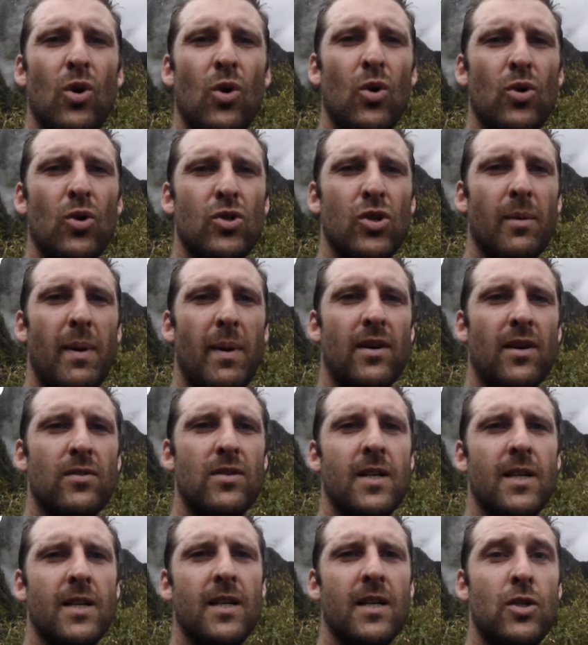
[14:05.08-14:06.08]
tour took
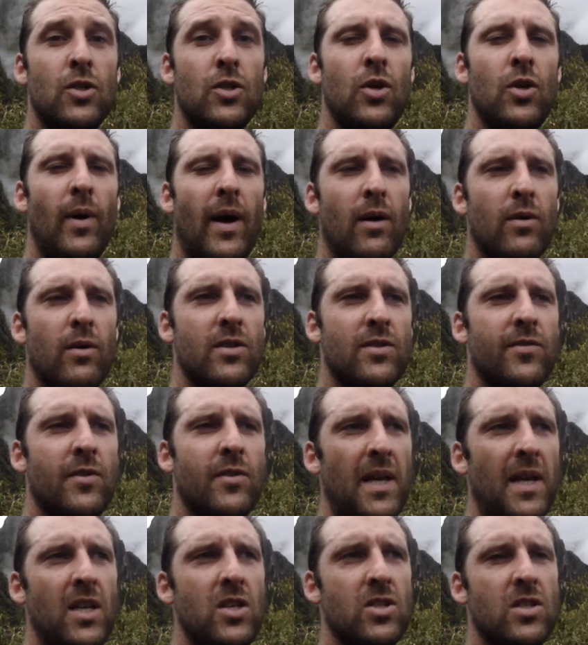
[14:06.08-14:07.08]
about 2 hours
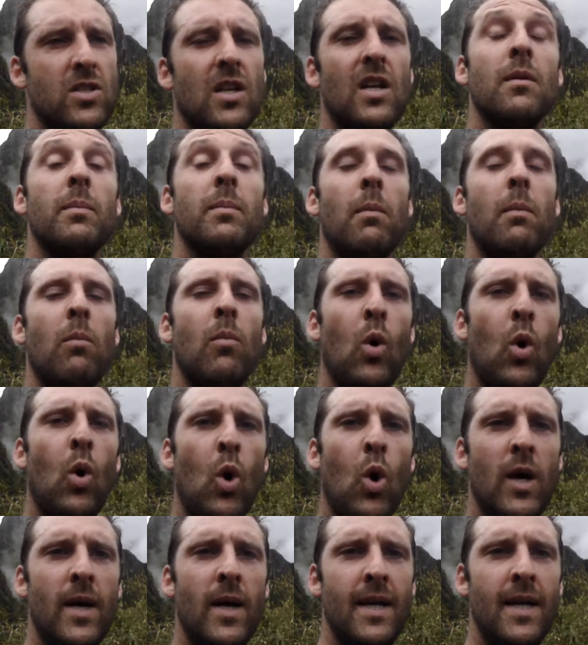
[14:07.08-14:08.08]
for me, just a little bit
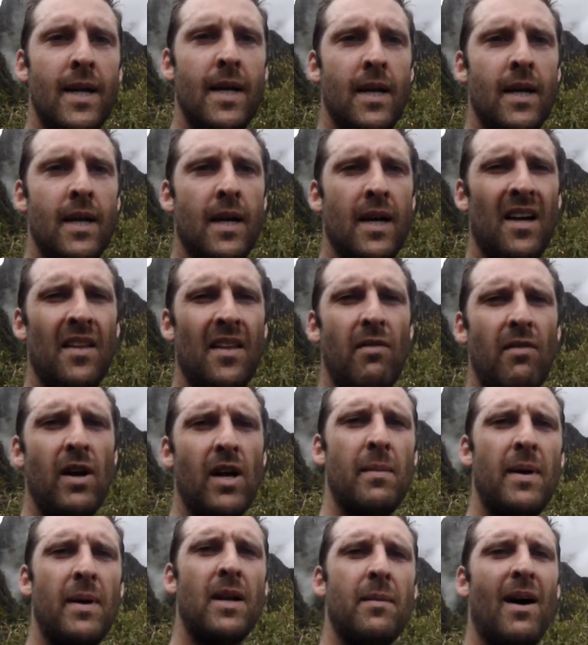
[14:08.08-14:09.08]
more. They
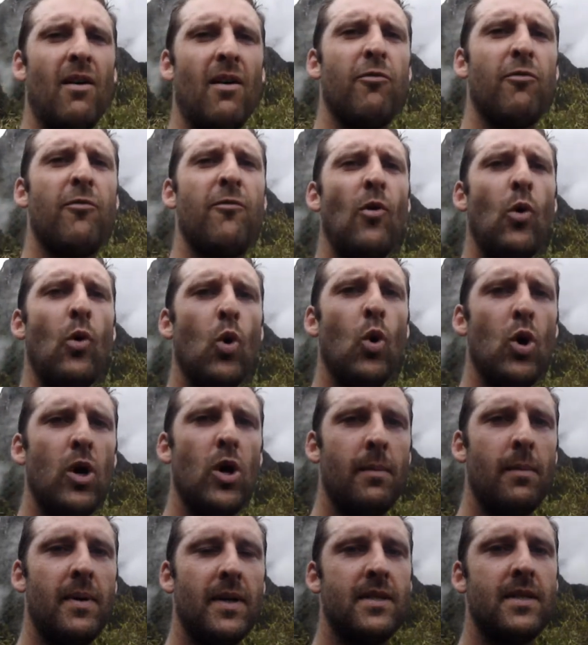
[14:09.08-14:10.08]
recommend about
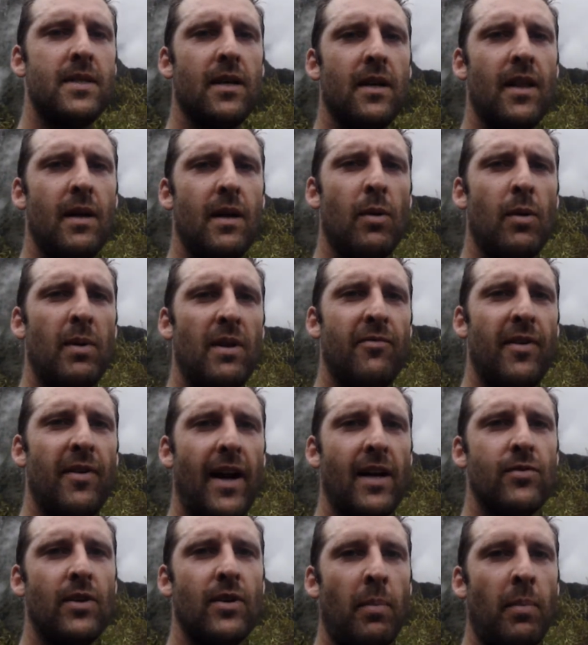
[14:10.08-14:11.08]
4, but they probably
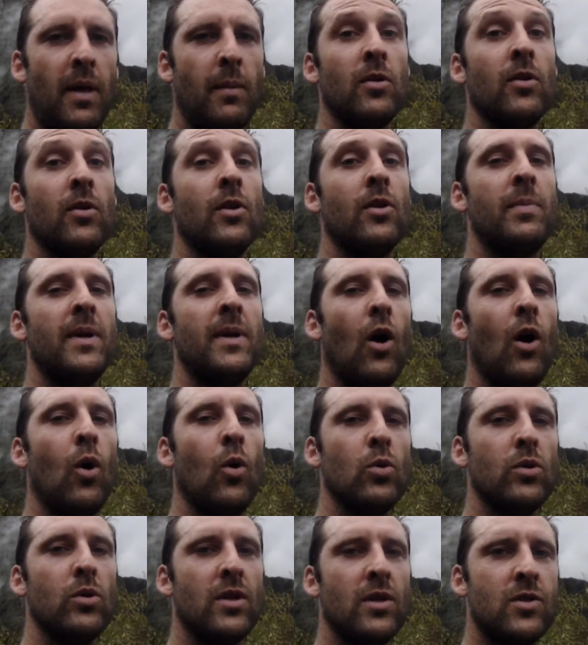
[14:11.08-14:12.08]
factor in people that are a bit
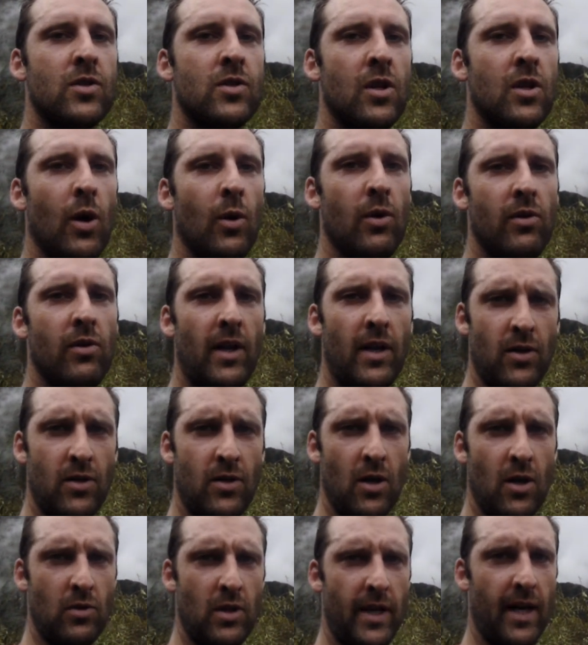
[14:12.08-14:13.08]
older, slower
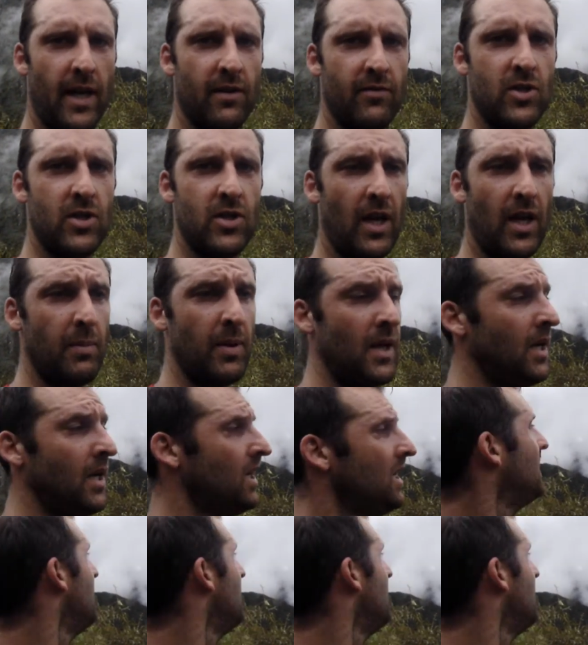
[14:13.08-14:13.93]
and totally out of shape.